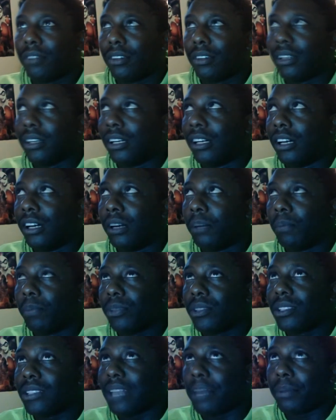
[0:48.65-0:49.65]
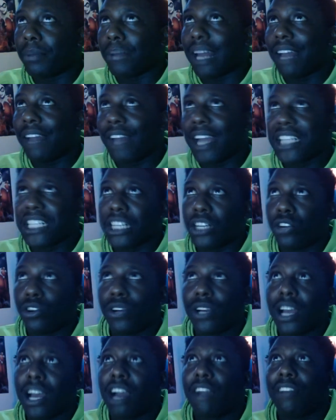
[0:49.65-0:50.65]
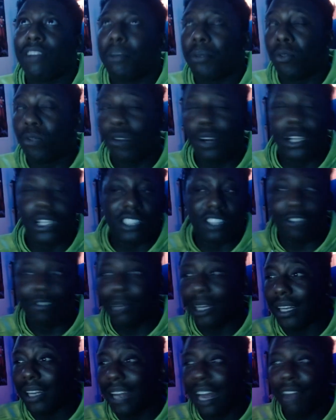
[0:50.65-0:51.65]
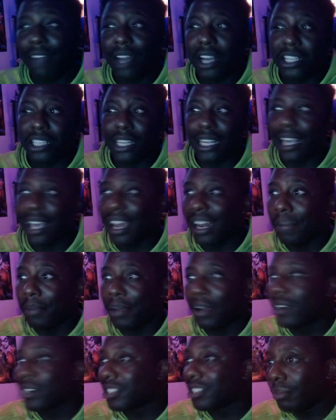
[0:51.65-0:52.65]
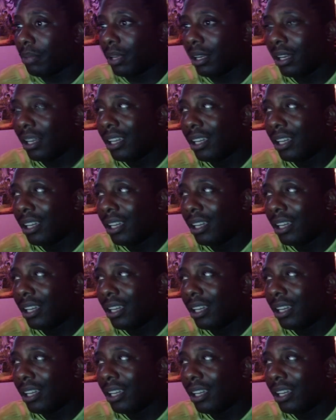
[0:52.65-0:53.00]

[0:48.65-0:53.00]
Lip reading: type of live action choreography I've been wanting to see from like a live action like anime or something